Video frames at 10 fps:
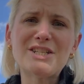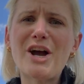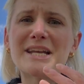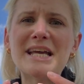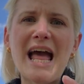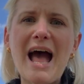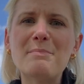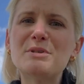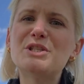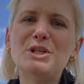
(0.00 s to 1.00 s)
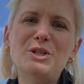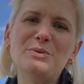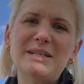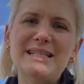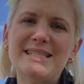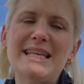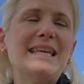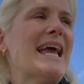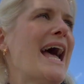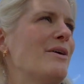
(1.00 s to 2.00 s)
I can absolutely see
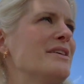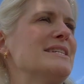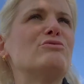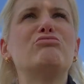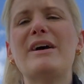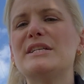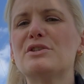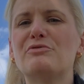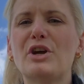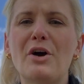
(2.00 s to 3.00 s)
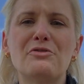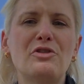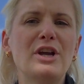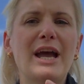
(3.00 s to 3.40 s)
how this rate of recovery